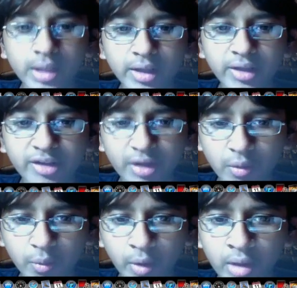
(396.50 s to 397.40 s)
So
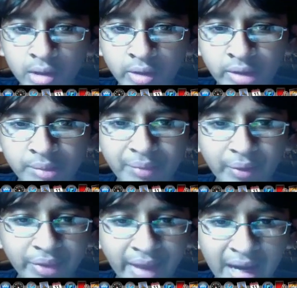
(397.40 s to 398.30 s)
we're going to learn some
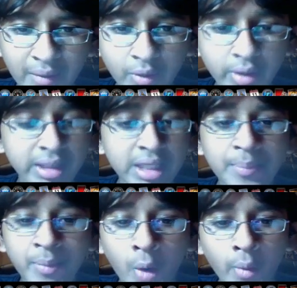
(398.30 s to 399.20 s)
about that. We're going to
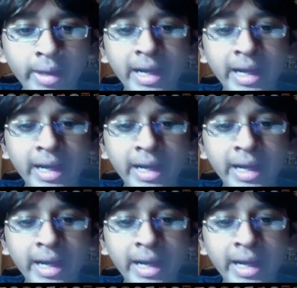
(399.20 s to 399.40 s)
keep going.